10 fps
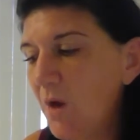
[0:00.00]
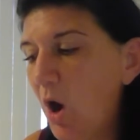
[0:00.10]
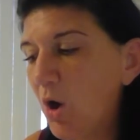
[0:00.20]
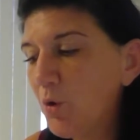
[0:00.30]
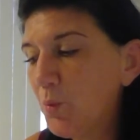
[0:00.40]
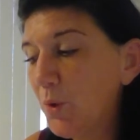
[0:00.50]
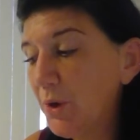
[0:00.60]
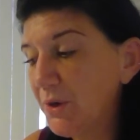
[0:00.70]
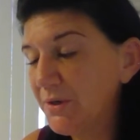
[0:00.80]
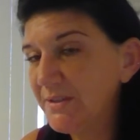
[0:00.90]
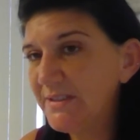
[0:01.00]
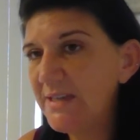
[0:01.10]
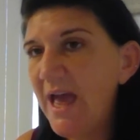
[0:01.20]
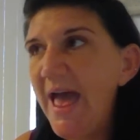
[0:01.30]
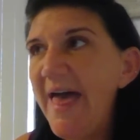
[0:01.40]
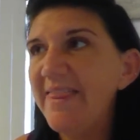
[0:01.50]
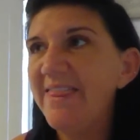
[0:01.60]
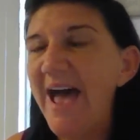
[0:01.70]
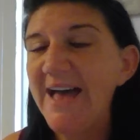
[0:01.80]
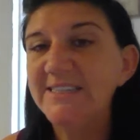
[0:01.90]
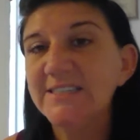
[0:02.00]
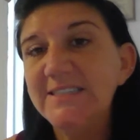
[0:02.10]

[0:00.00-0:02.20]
are words that